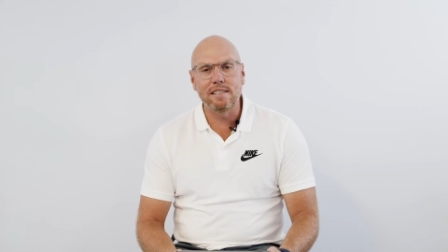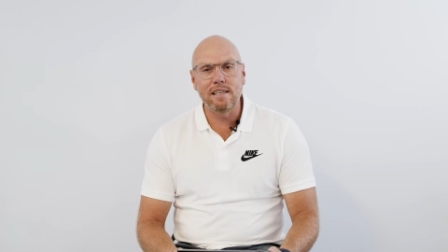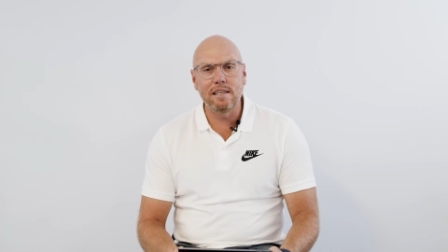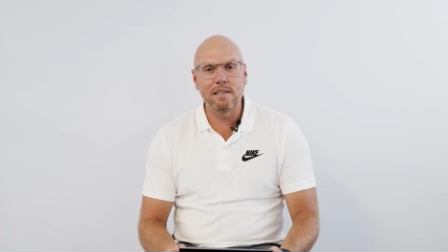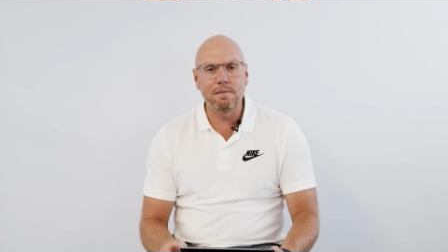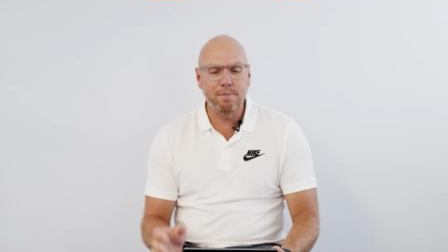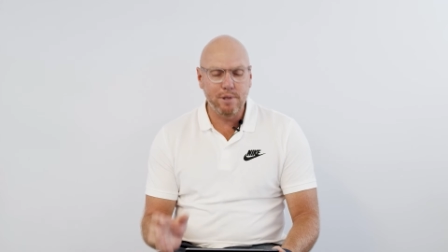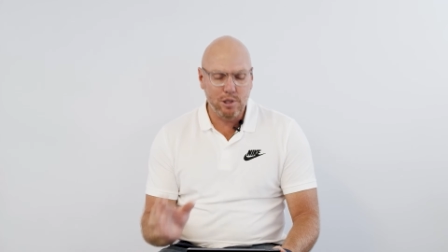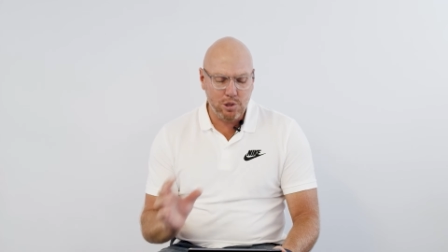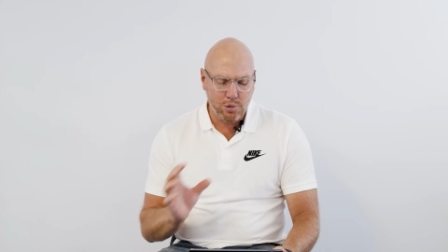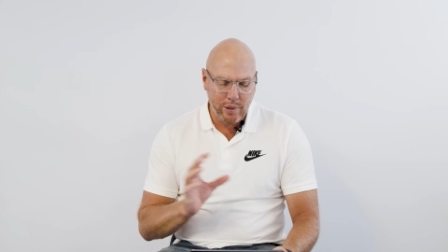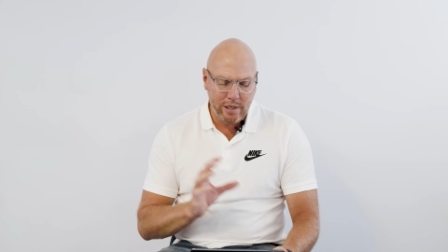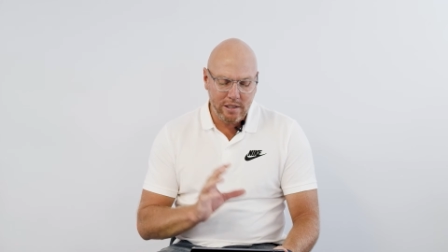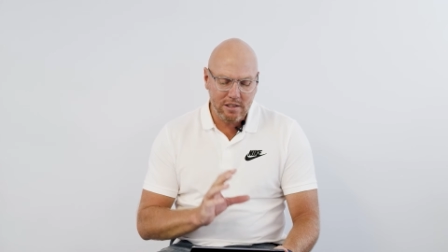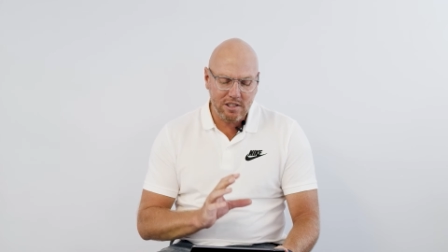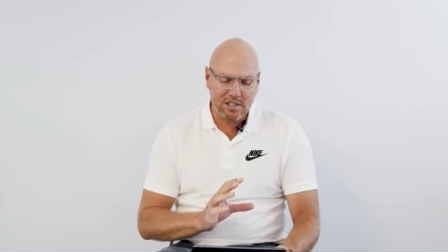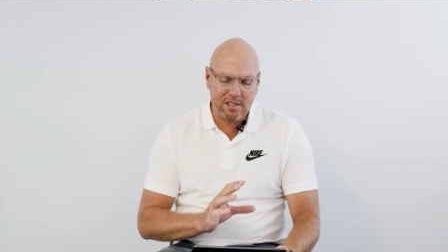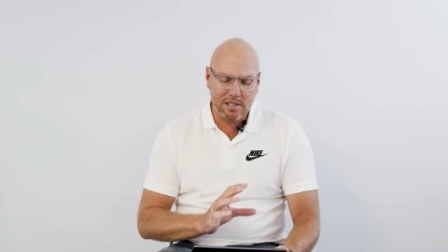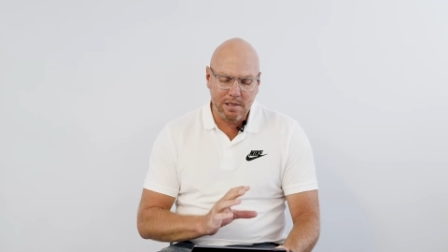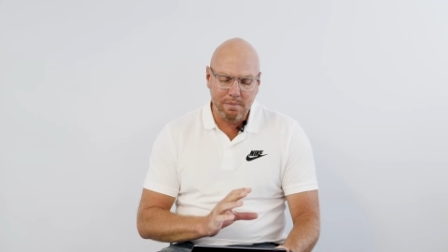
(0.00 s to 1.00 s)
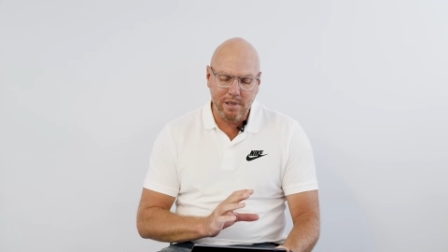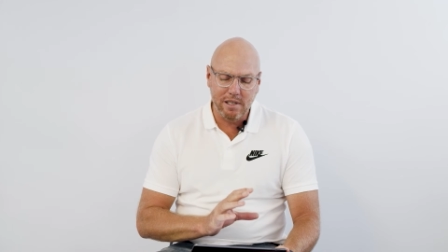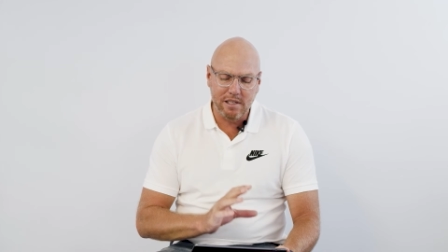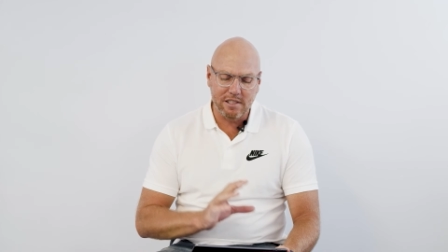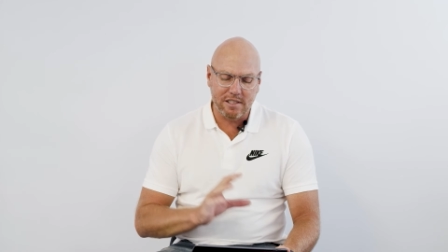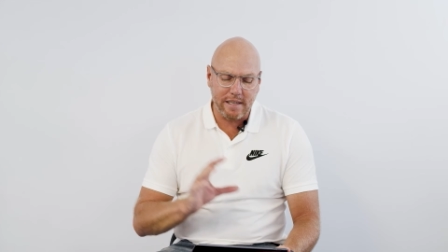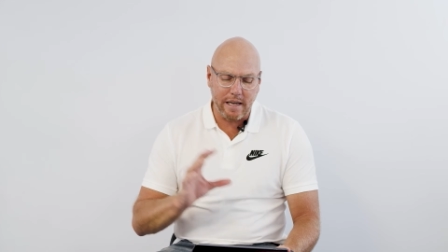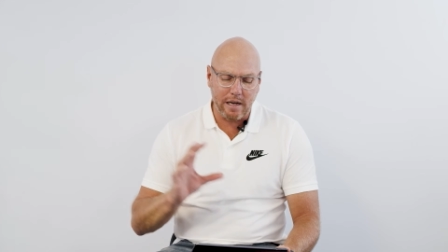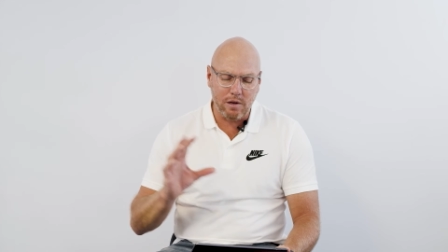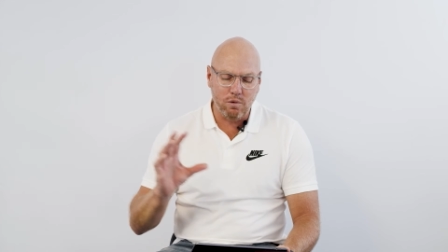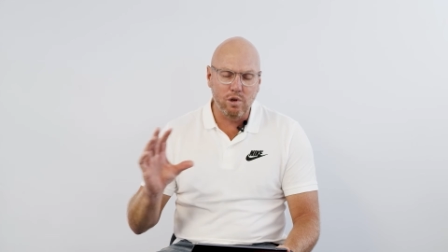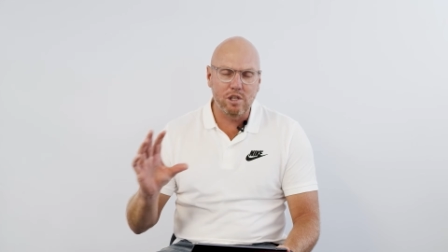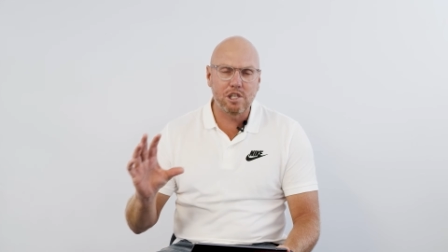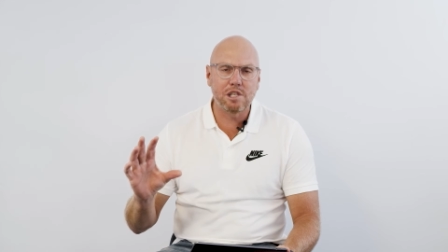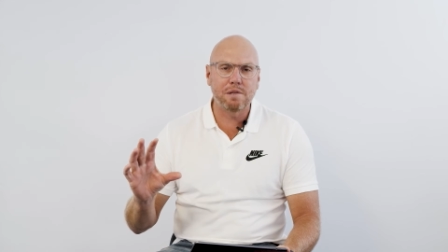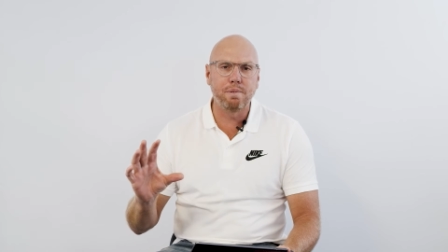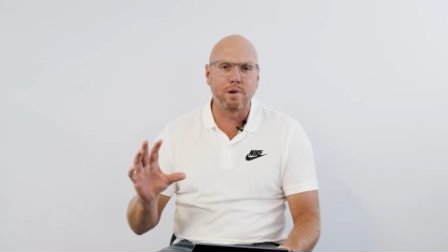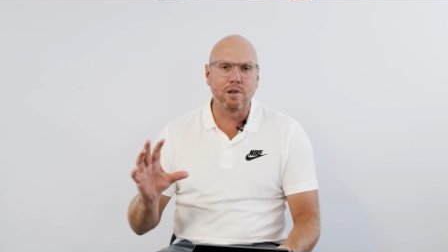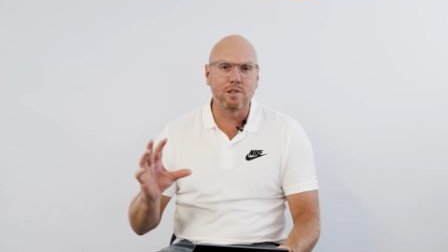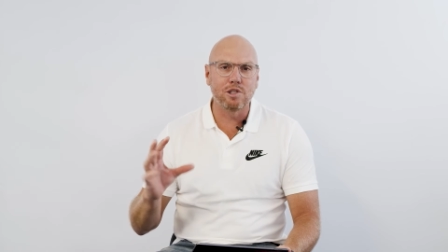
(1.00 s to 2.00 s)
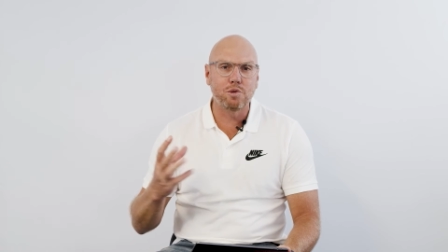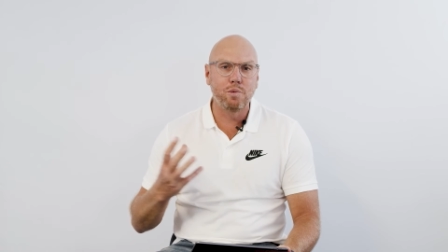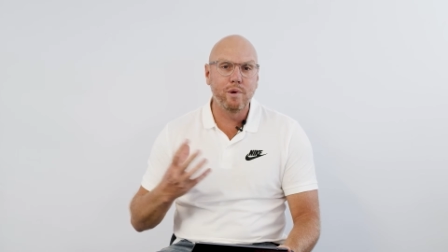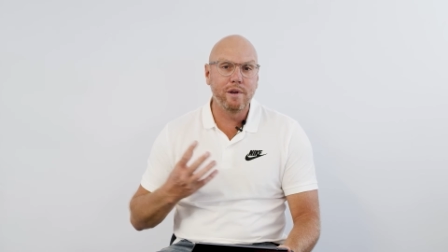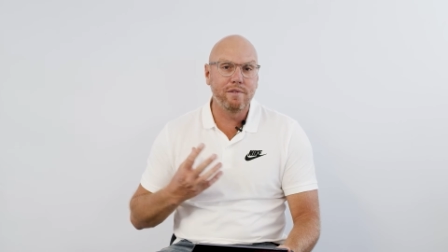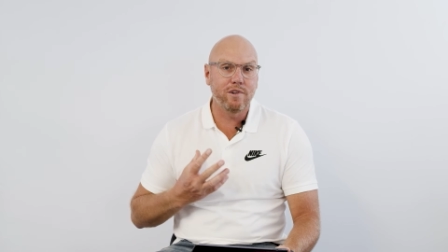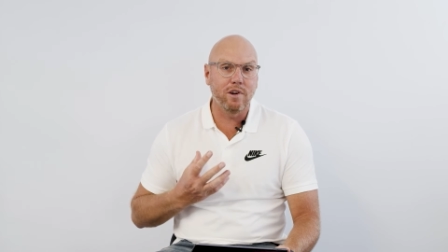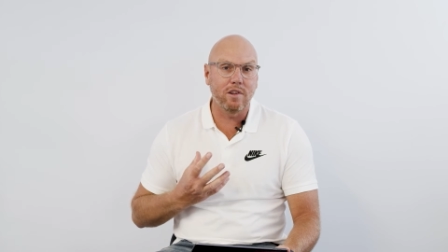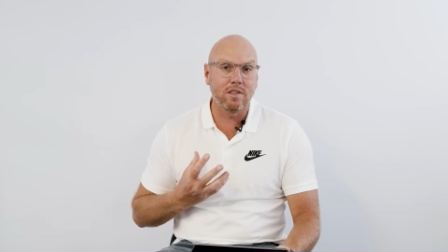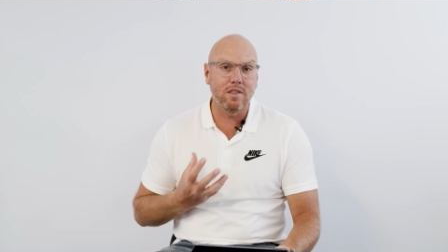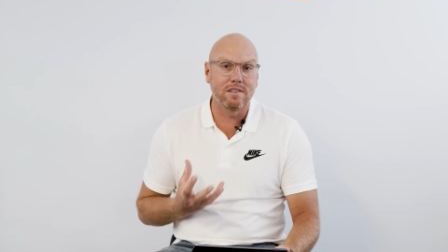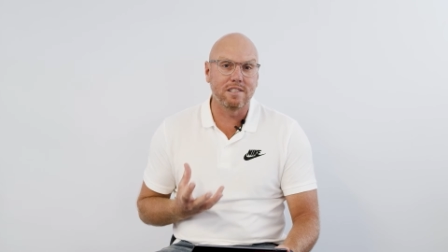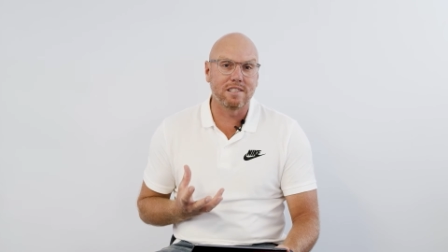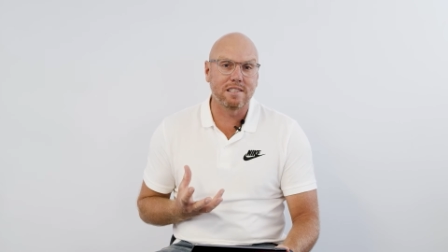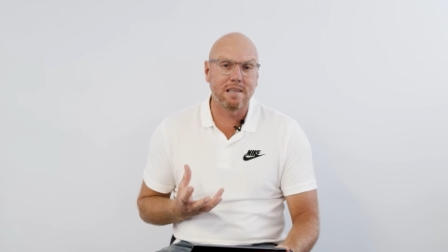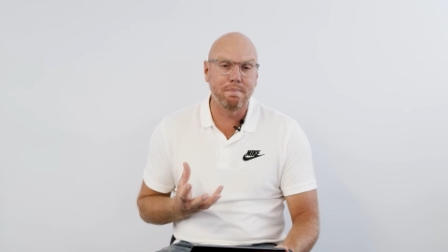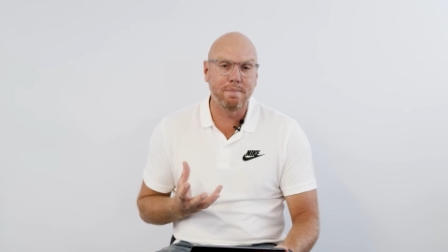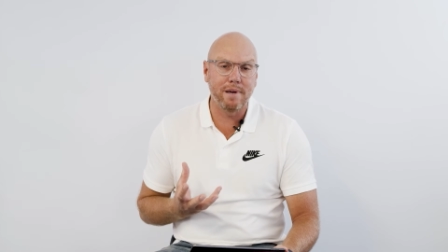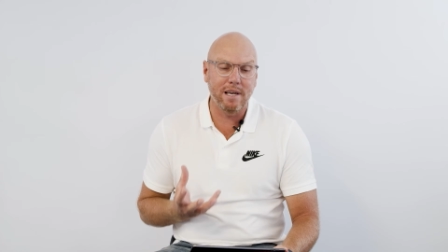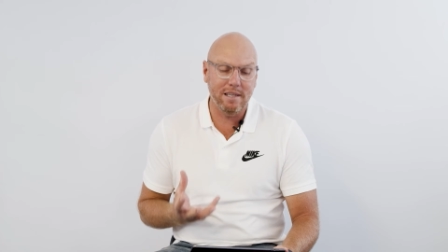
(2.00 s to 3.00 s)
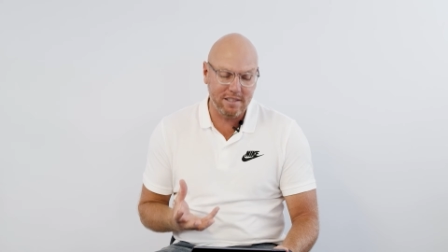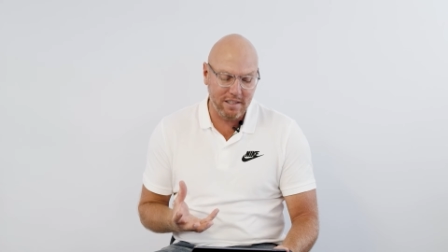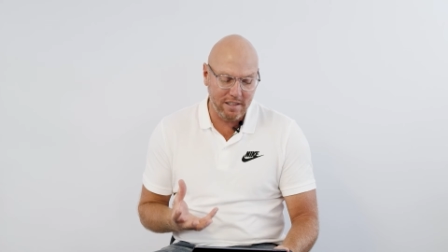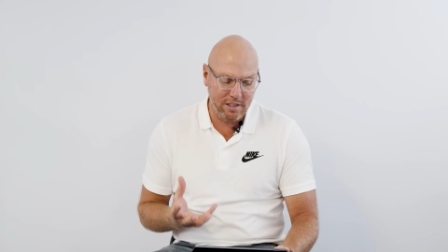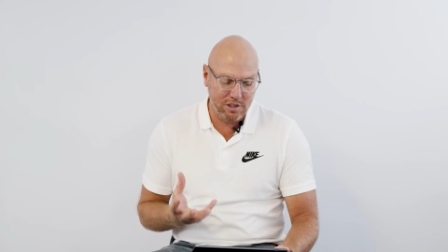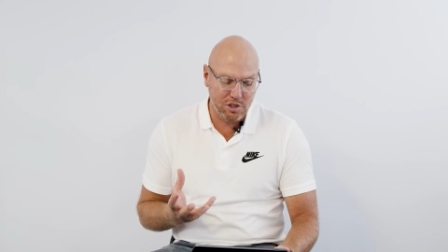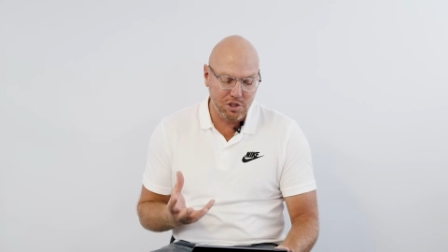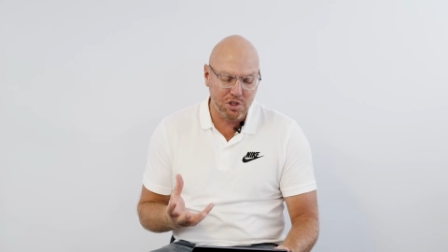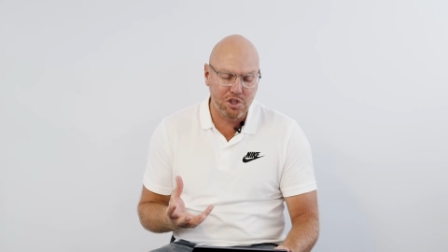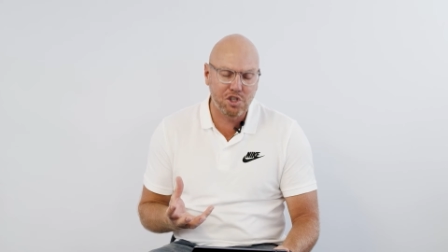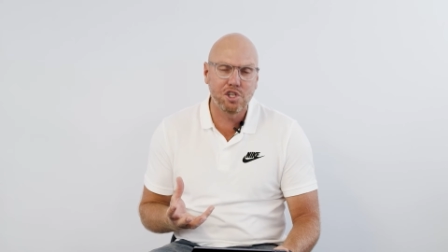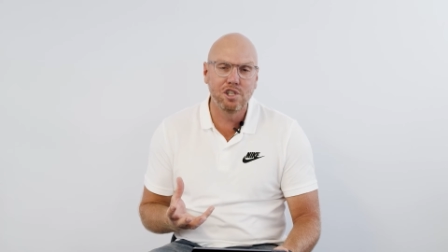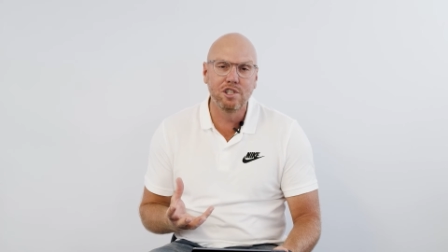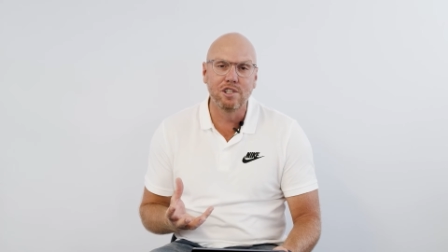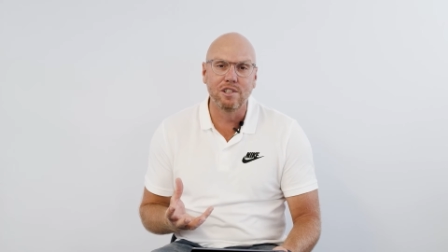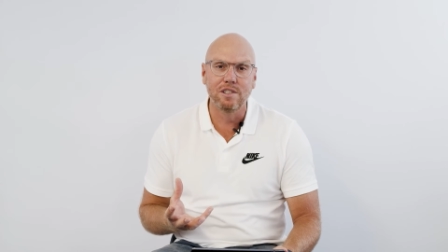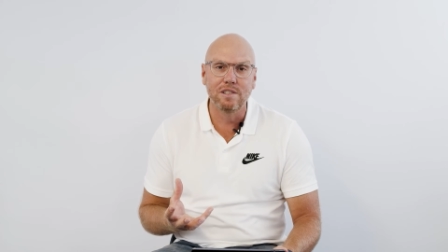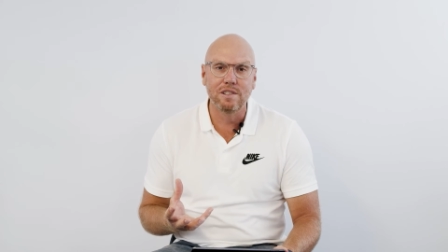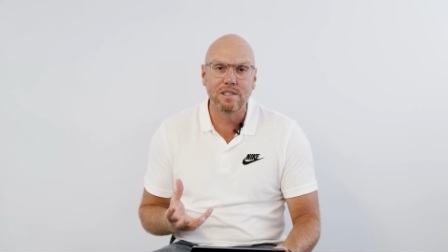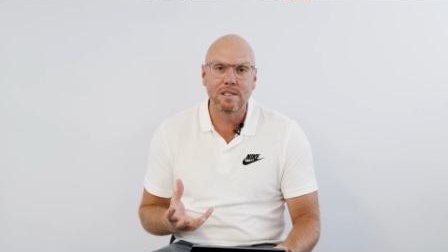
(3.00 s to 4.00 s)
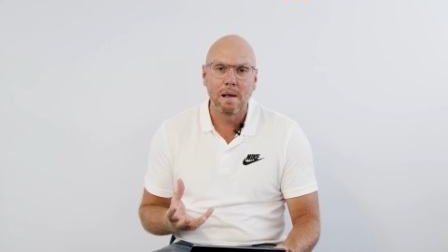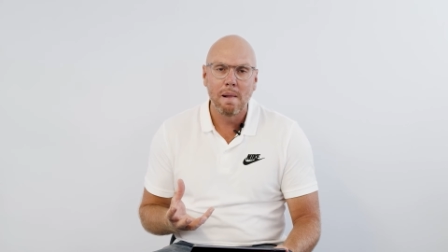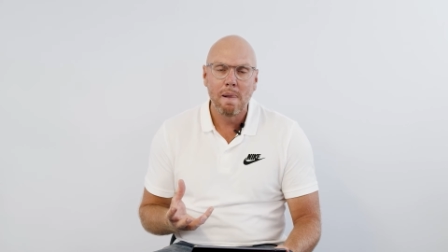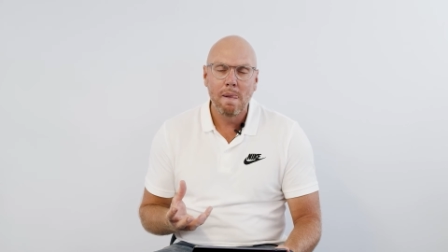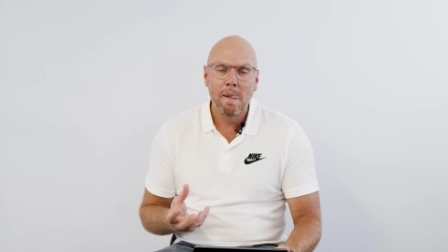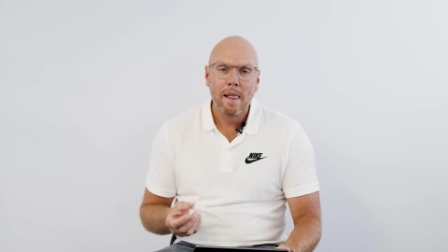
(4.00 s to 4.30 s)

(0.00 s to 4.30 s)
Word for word: he said between stimulus and response, we've got this capacity to choose,